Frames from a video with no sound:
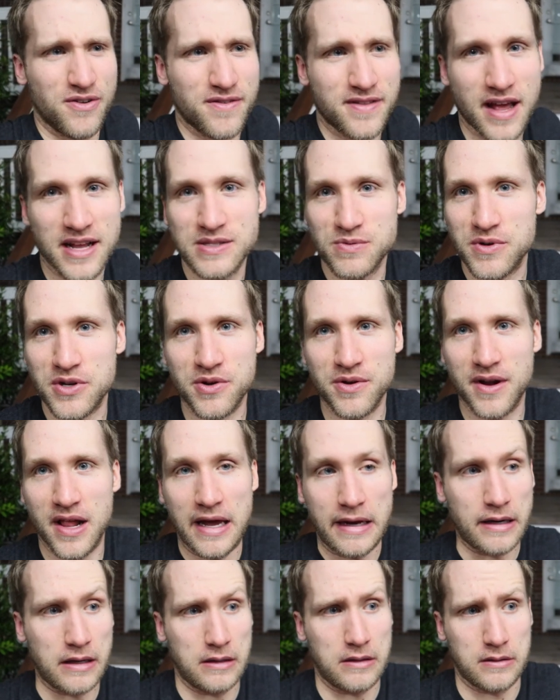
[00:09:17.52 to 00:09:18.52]
uh, that's when you were
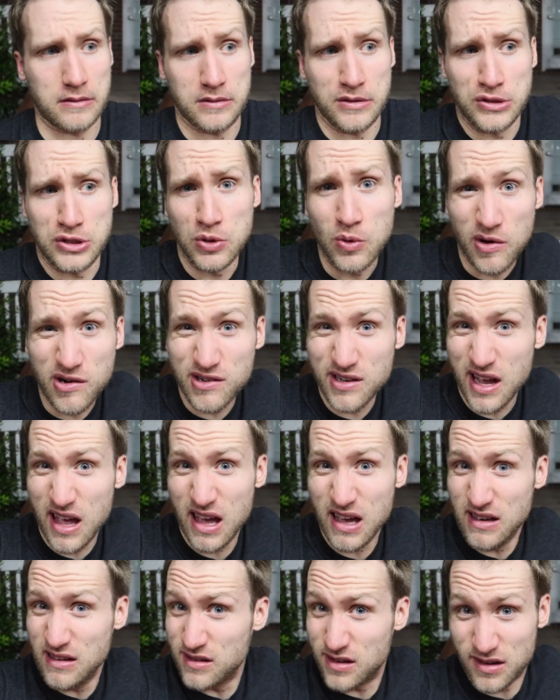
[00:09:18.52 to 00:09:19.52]
like, uh, two hundred
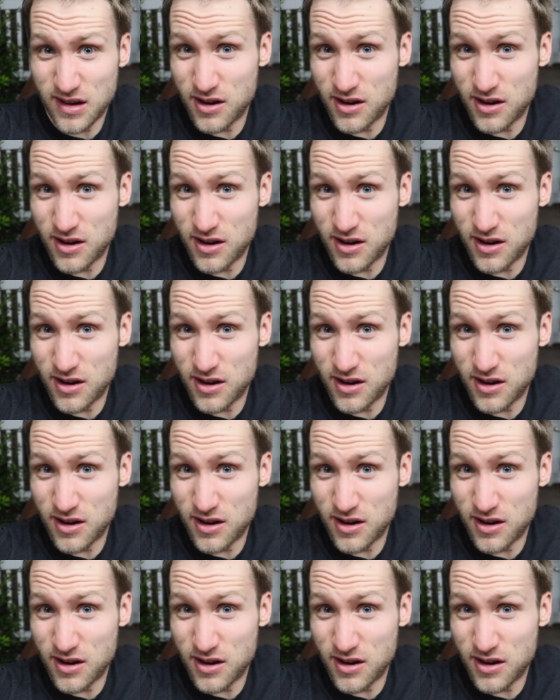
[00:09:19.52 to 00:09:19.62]
K?